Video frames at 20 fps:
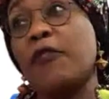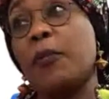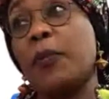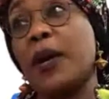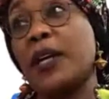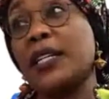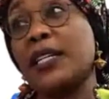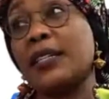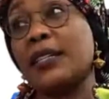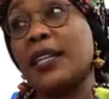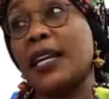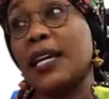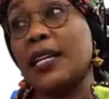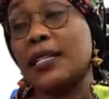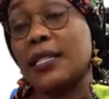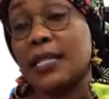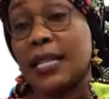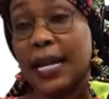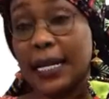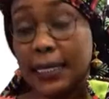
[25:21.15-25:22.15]
everybody
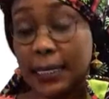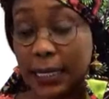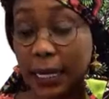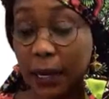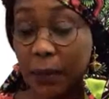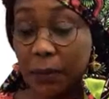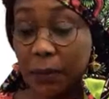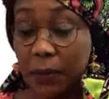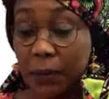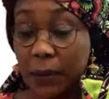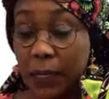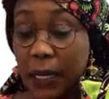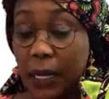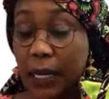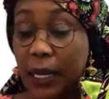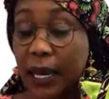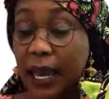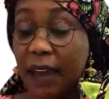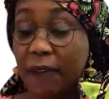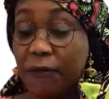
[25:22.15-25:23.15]
thinks that
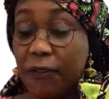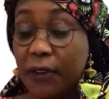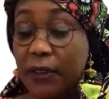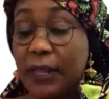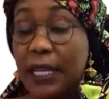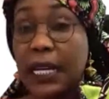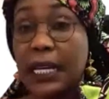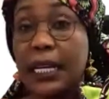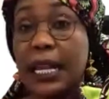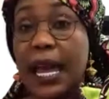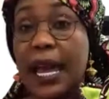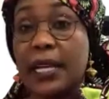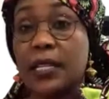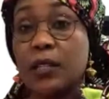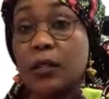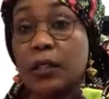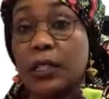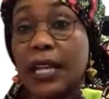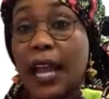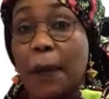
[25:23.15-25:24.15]
everything lies
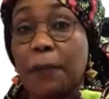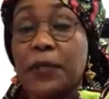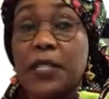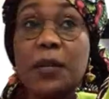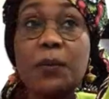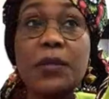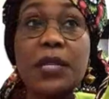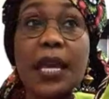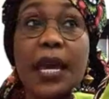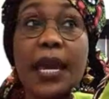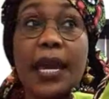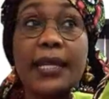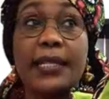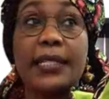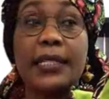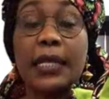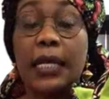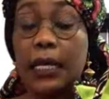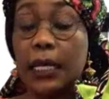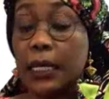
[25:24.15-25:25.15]
on NAPTIP's head.
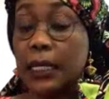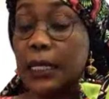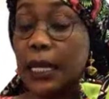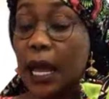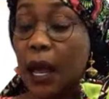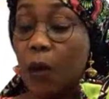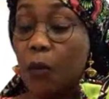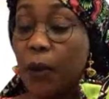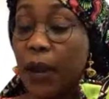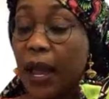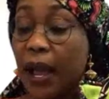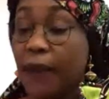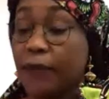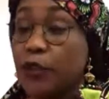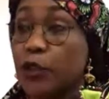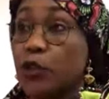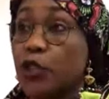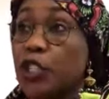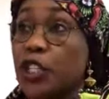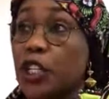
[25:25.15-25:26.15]
Now we have
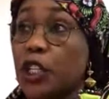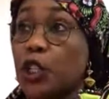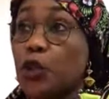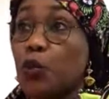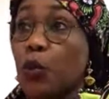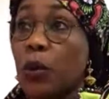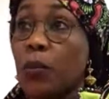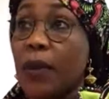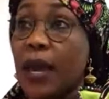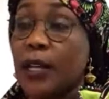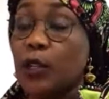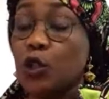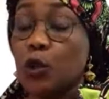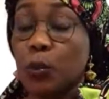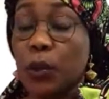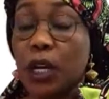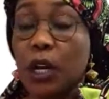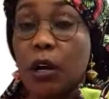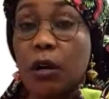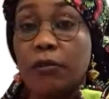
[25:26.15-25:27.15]
to teach women to
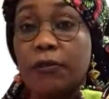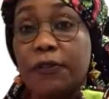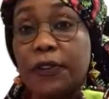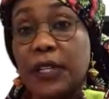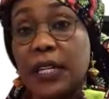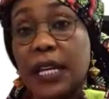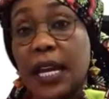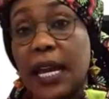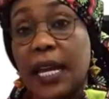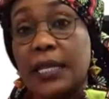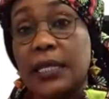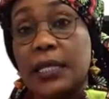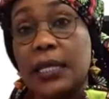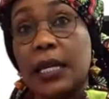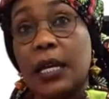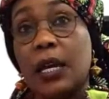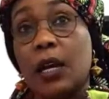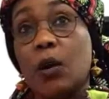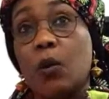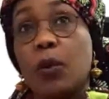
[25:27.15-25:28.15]
be confident.
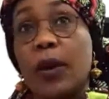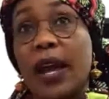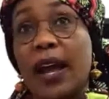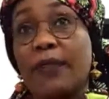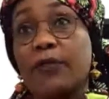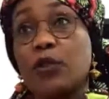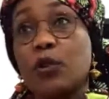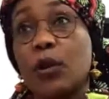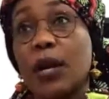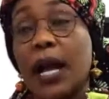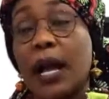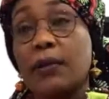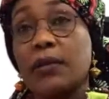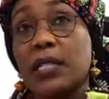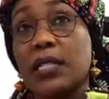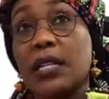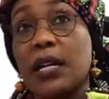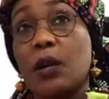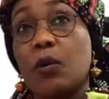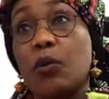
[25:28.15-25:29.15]
We have to
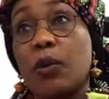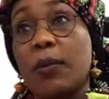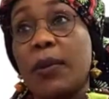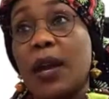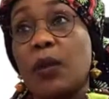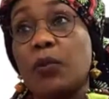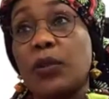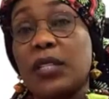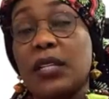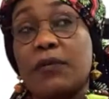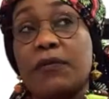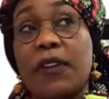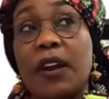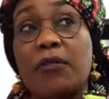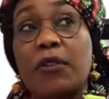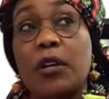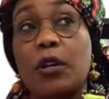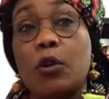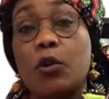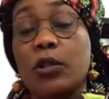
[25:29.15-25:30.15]
counsel women with a
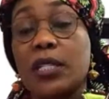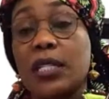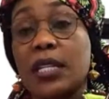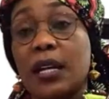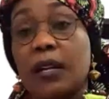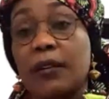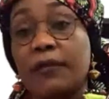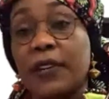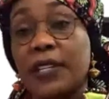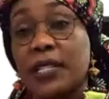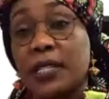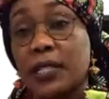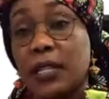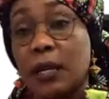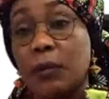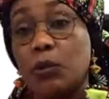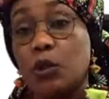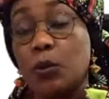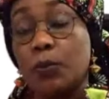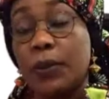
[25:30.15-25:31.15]
very low self-esteem
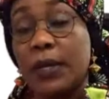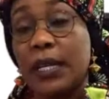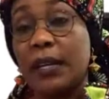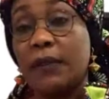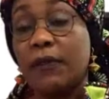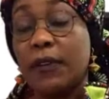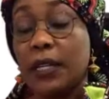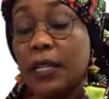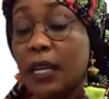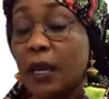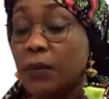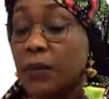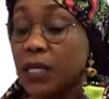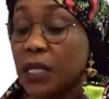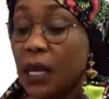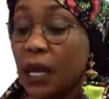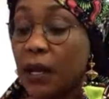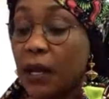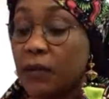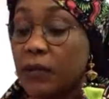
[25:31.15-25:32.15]
to believe in
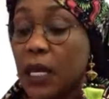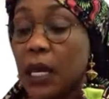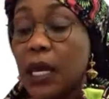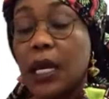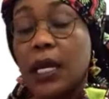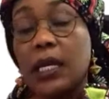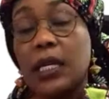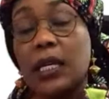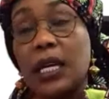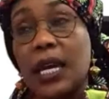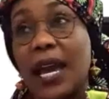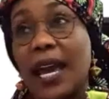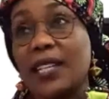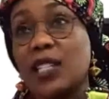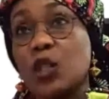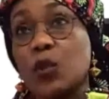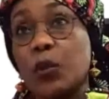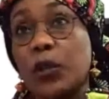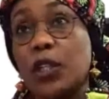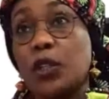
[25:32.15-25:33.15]
themselves. Yes,
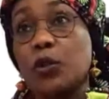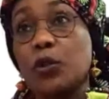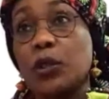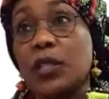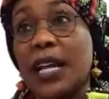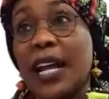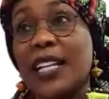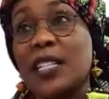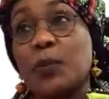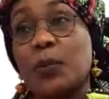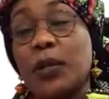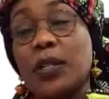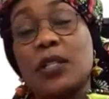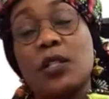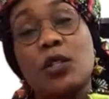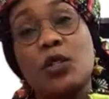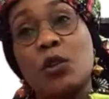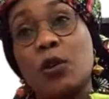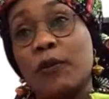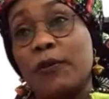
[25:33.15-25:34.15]
we do that, but
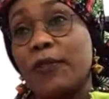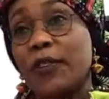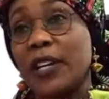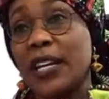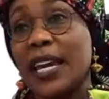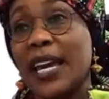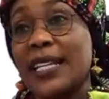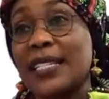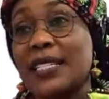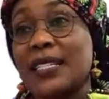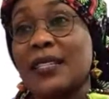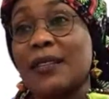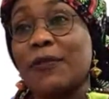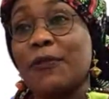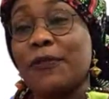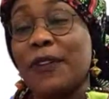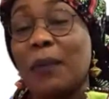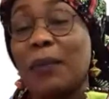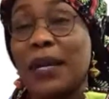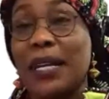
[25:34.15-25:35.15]
don't forget the
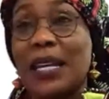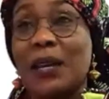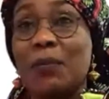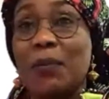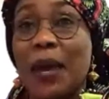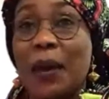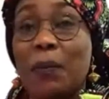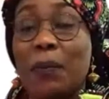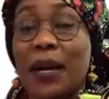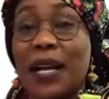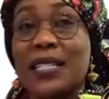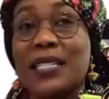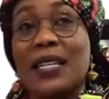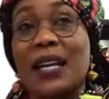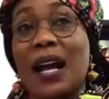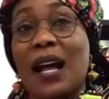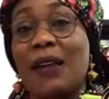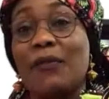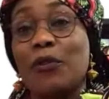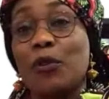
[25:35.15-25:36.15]
family members, they
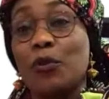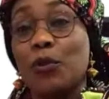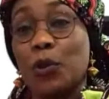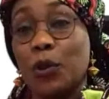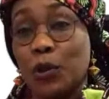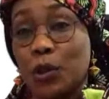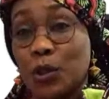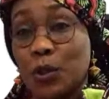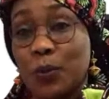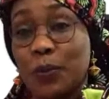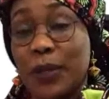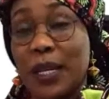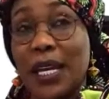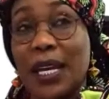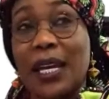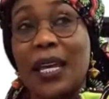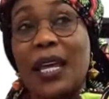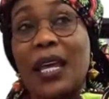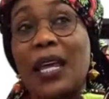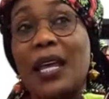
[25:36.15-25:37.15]
have a role to play.
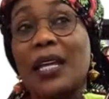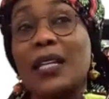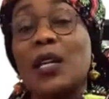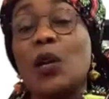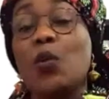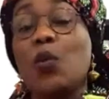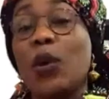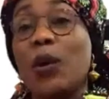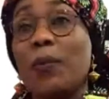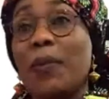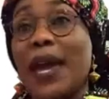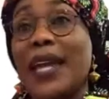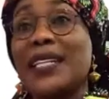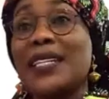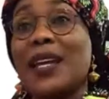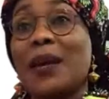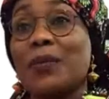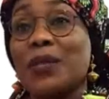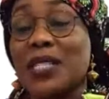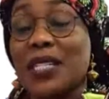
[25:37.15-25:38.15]
The women
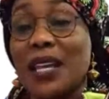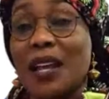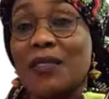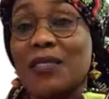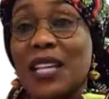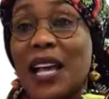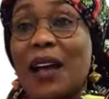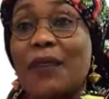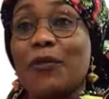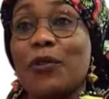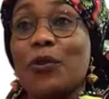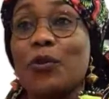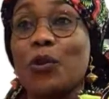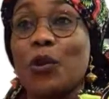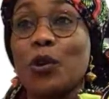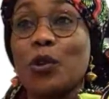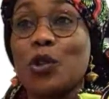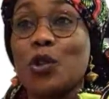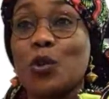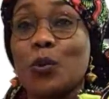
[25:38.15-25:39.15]
themselves have a
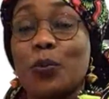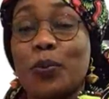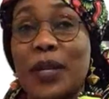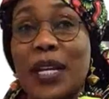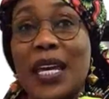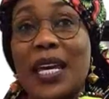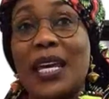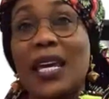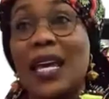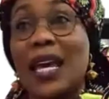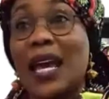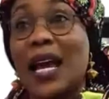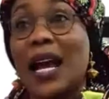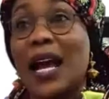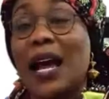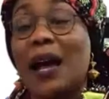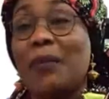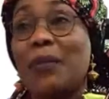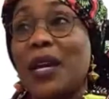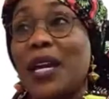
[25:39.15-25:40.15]
role to play.
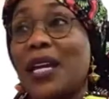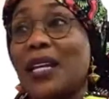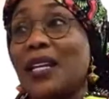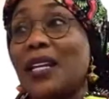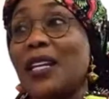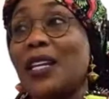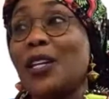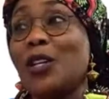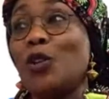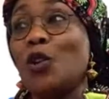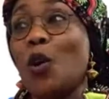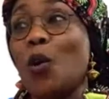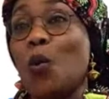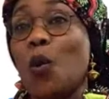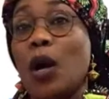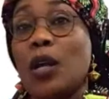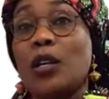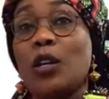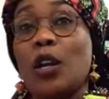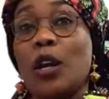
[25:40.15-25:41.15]
I mean, no
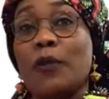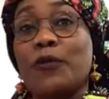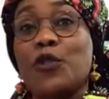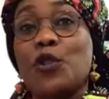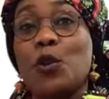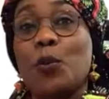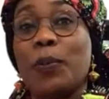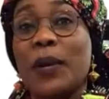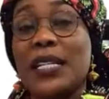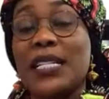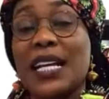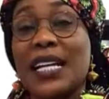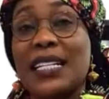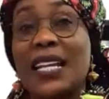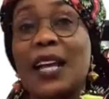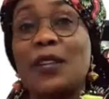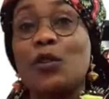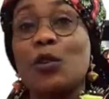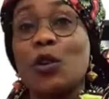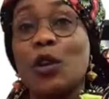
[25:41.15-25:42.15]
one loves you better
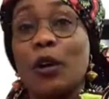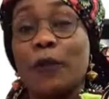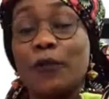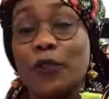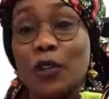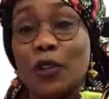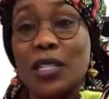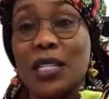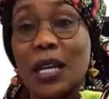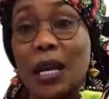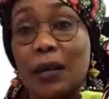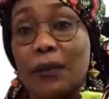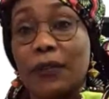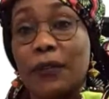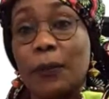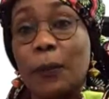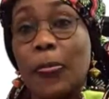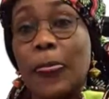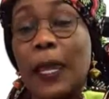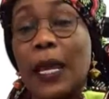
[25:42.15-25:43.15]
than you love yourself.
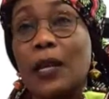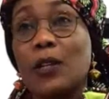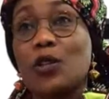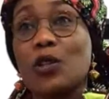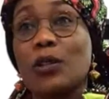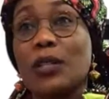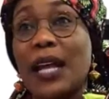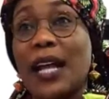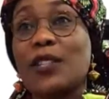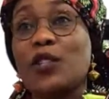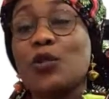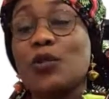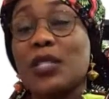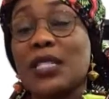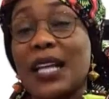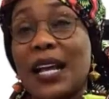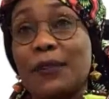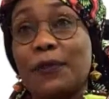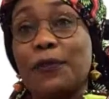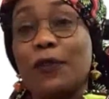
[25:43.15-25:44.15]
So that to
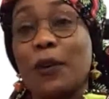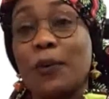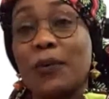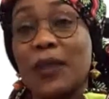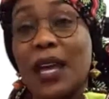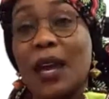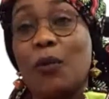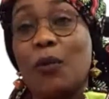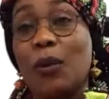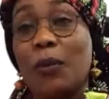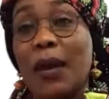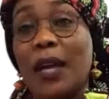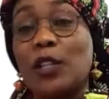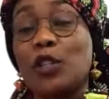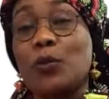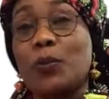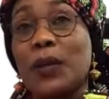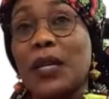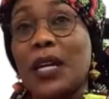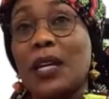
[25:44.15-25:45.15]
start from there, women
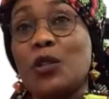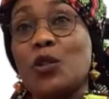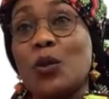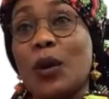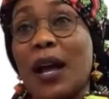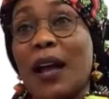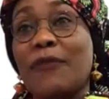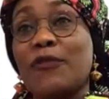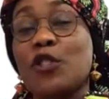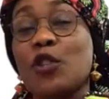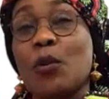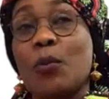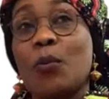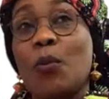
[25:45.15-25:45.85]
should begin to have some